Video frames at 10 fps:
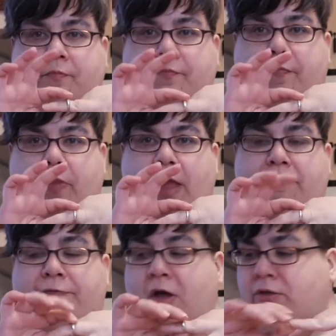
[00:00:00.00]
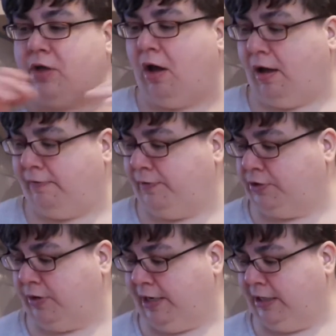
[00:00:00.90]
It falls off, so
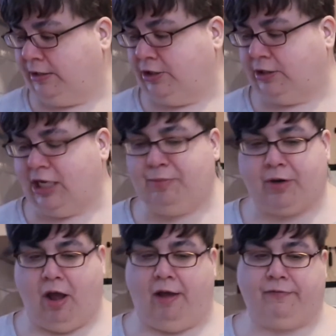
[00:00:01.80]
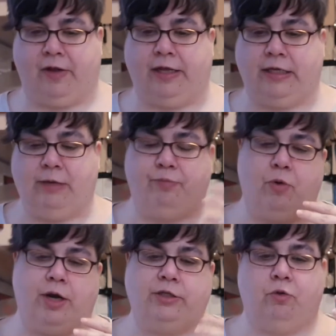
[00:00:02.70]
I need to just keep it off. I keep
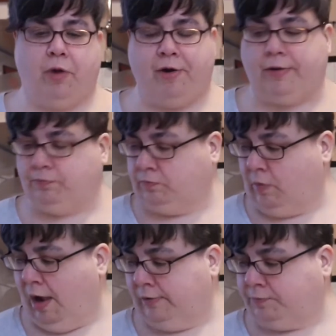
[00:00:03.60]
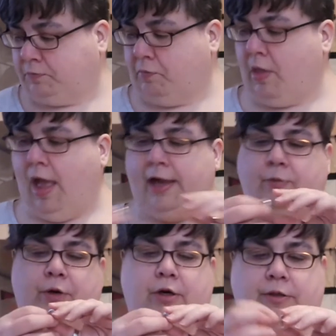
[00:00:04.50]
wanting to wear it. I can wear
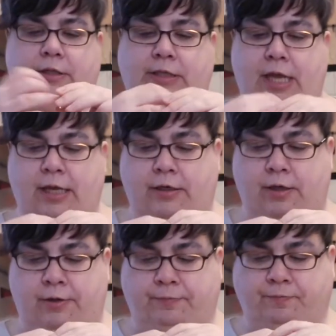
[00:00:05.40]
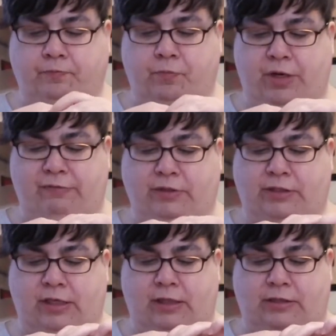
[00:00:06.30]
it on this hand, but even
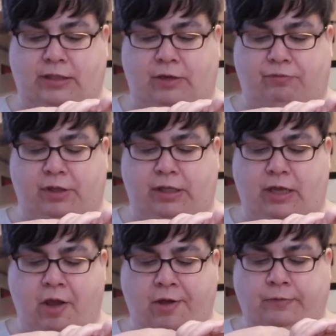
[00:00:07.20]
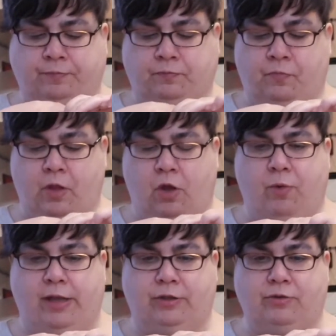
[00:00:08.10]
still, it's like really quite
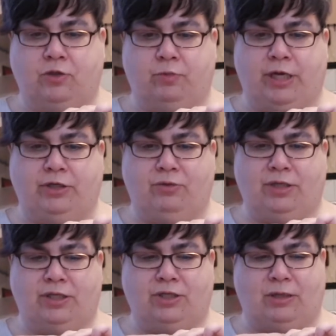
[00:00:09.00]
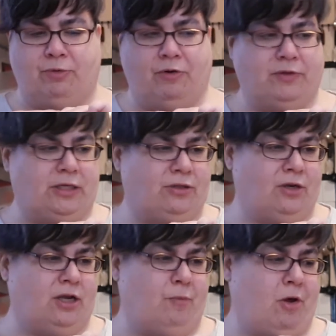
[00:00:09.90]
loose, so when I do the dishes, I'm nervous that it's going to
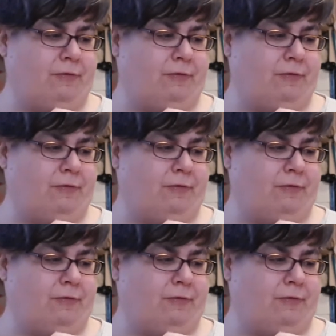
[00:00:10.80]
come off.